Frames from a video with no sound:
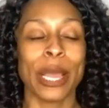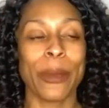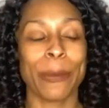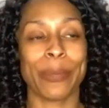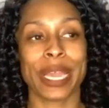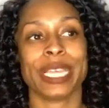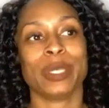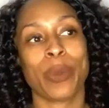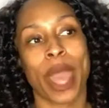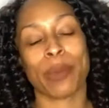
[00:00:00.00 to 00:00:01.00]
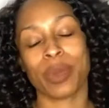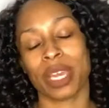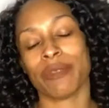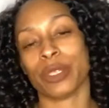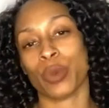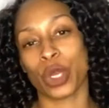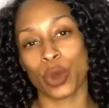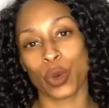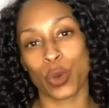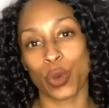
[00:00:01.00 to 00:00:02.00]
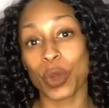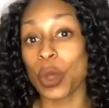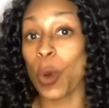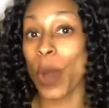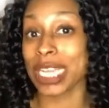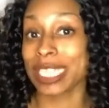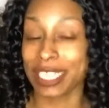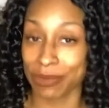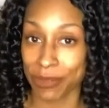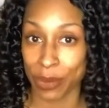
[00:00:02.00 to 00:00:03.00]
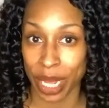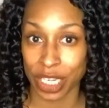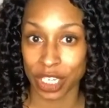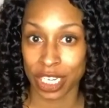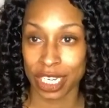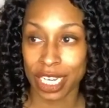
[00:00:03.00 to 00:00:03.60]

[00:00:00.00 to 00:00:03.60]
biggest pet peeve is when you request information,